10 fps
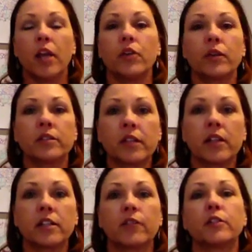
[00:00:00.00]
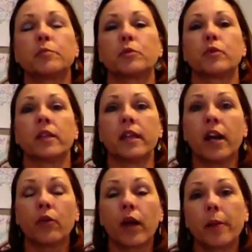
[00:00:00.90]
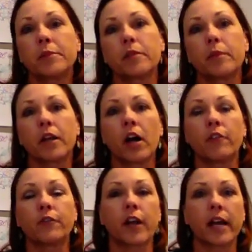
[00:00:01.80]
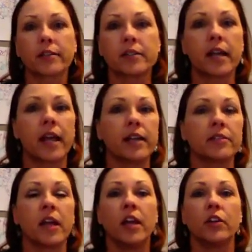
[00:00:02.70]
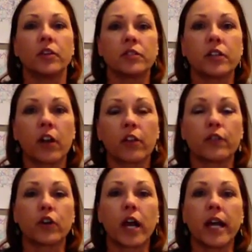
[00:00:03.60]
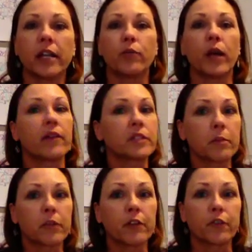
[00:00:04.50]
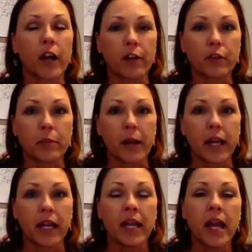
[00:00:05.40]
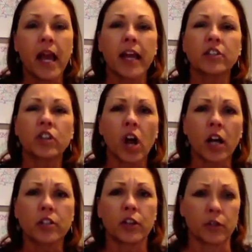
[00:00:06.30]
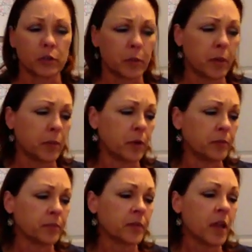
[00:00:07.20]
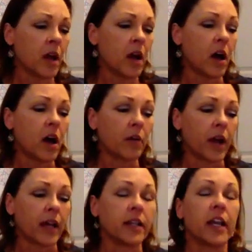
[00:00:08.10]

You can see the difference between the nail wraps that have been on for X days. You can see all the variety. We have something for everybody. And talk to those people. All right.